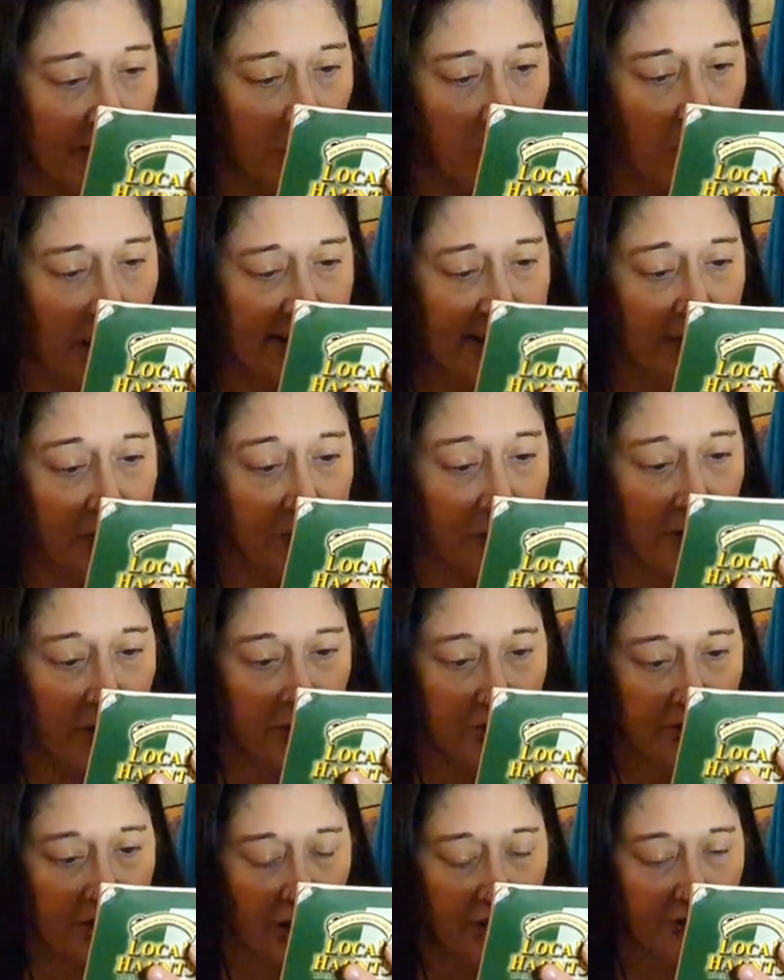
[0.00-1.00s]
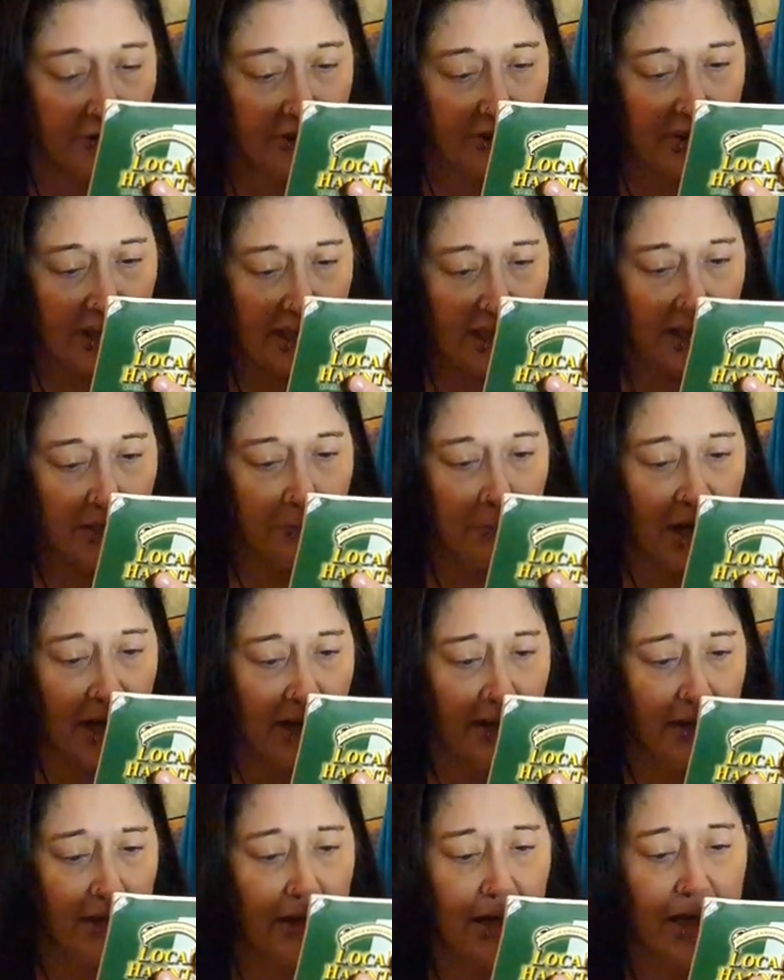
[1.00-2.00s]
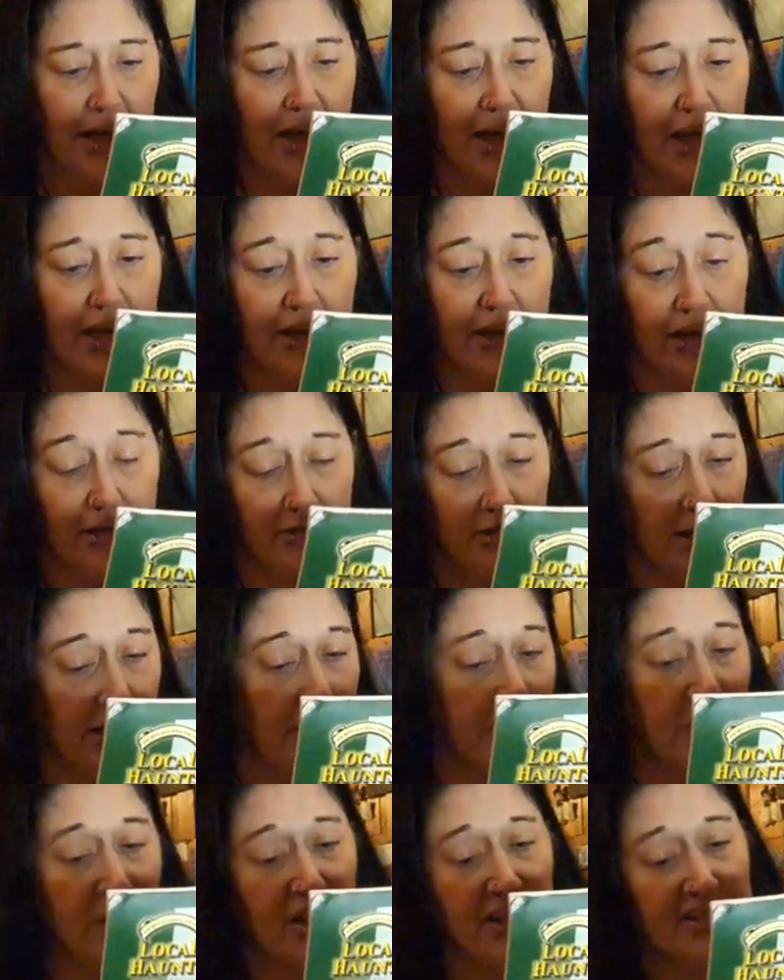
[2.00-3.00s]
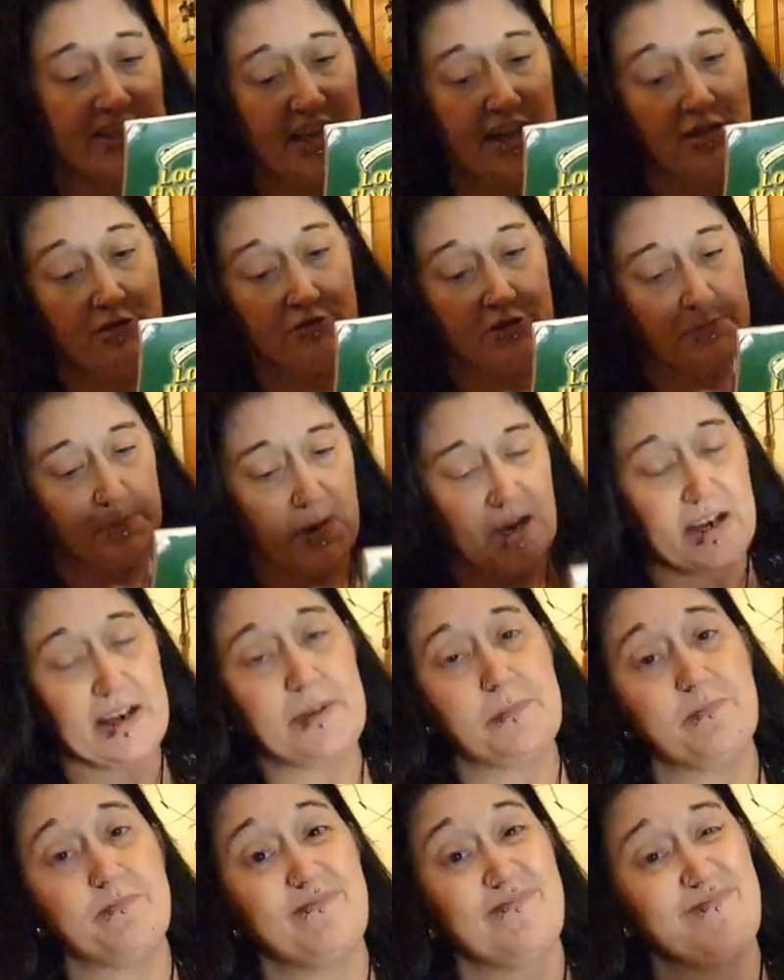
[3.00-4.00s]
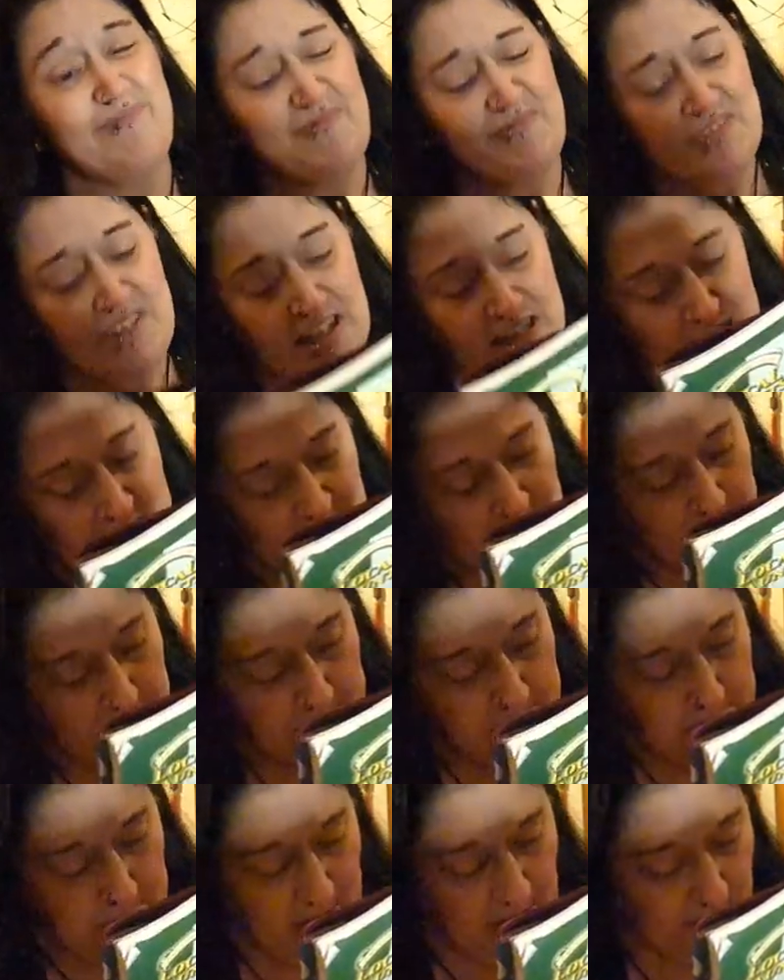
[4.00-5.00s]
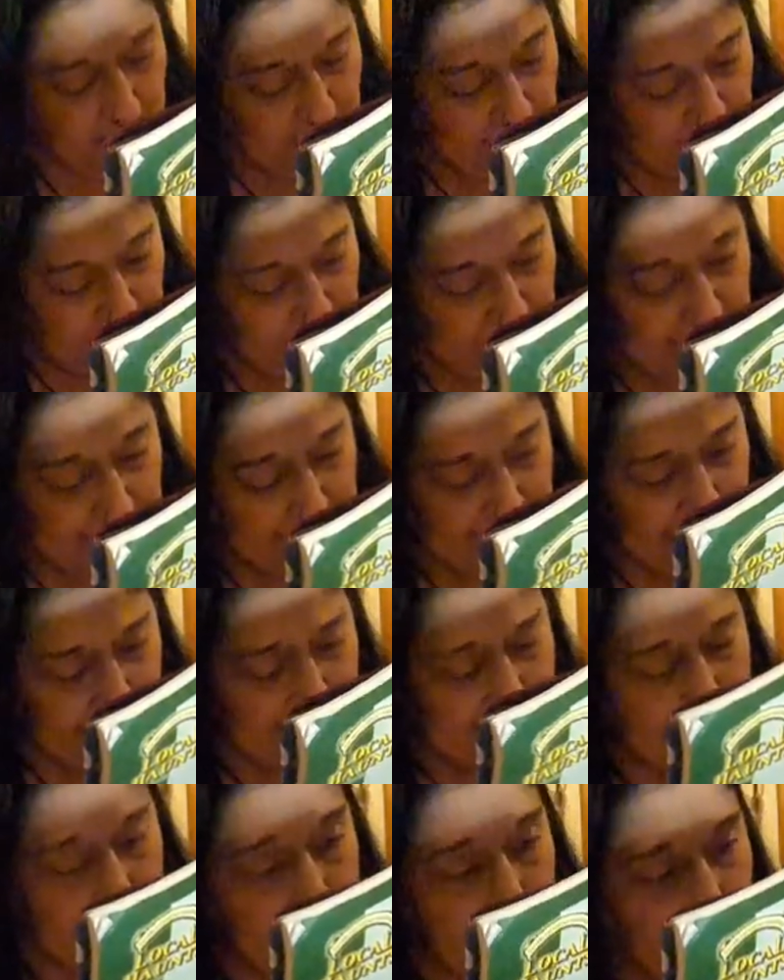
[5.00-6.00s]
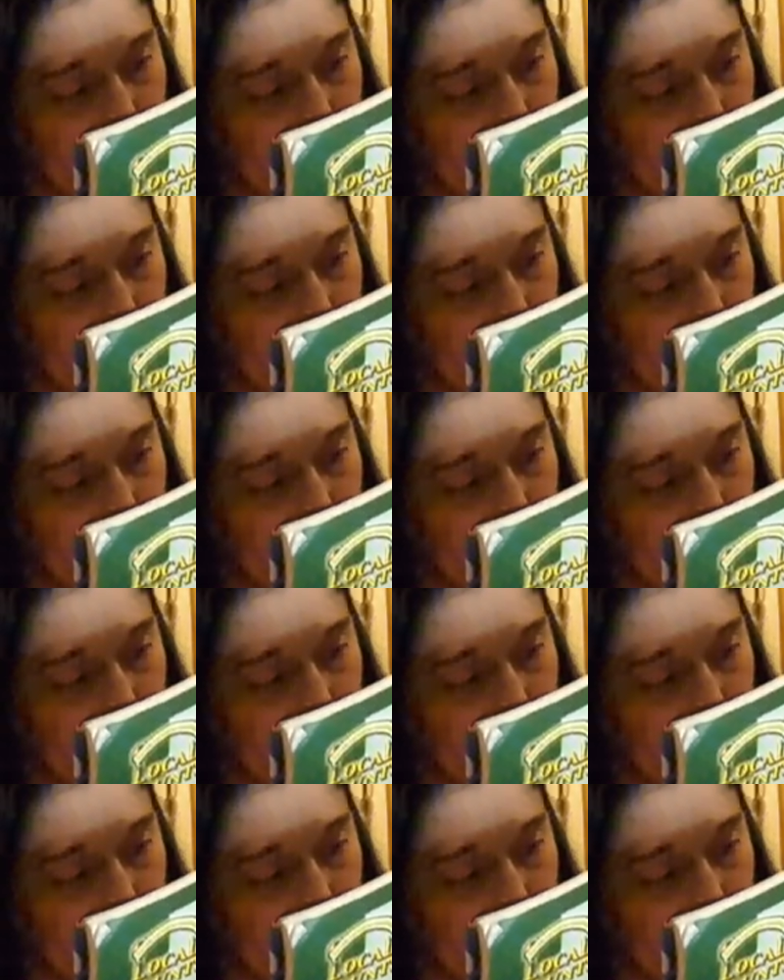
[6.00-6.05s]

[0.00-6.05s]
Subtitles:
in the wedding photos by, and I'm not going to say who it's by, but yeah,